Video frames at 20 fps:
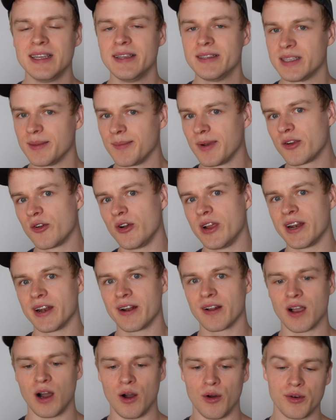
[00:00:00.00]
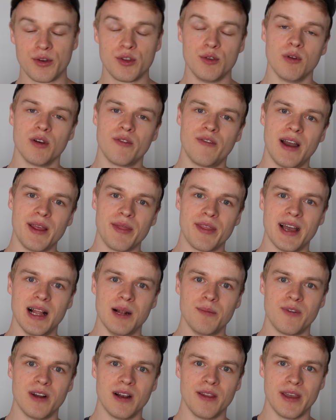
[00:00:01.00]
Simply create an account, you will find the
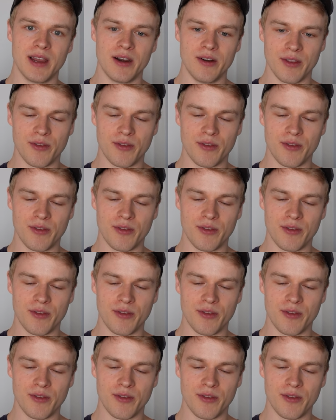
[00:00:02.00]
help file there.